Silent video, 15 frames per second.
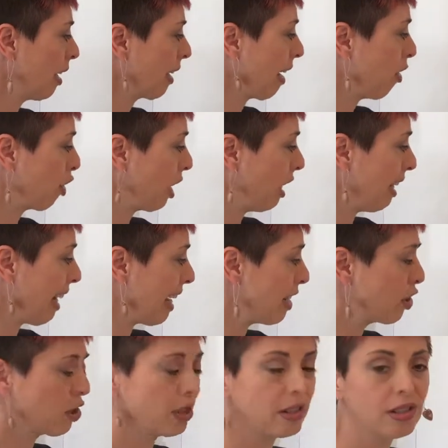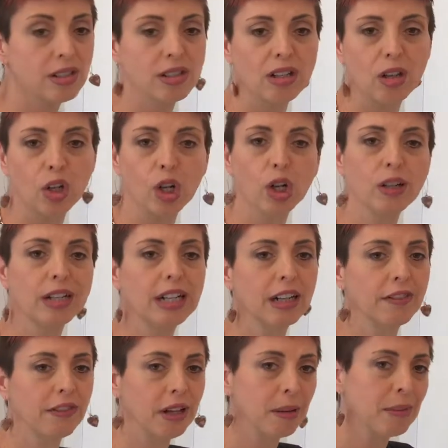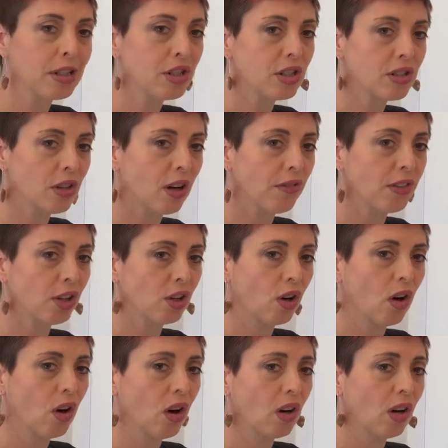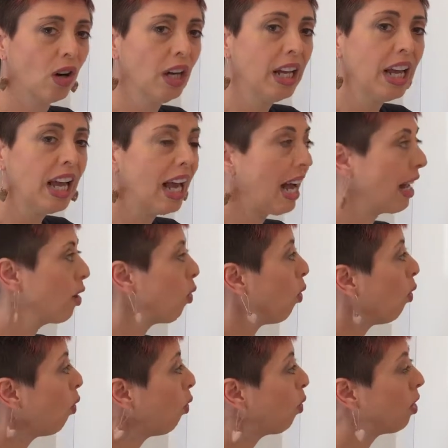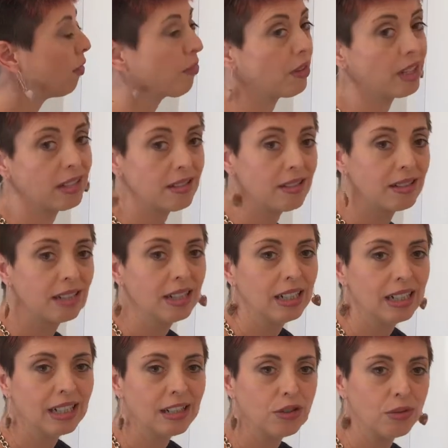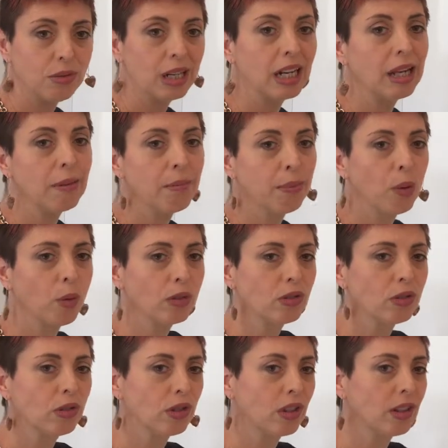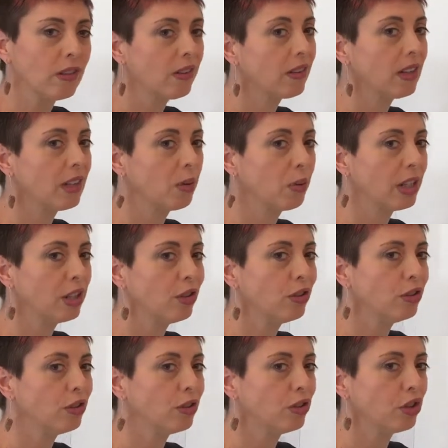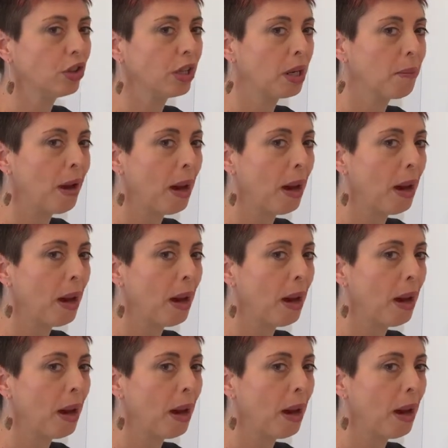calculations, loading of images of the car. And all of this is really important to consider when you do journey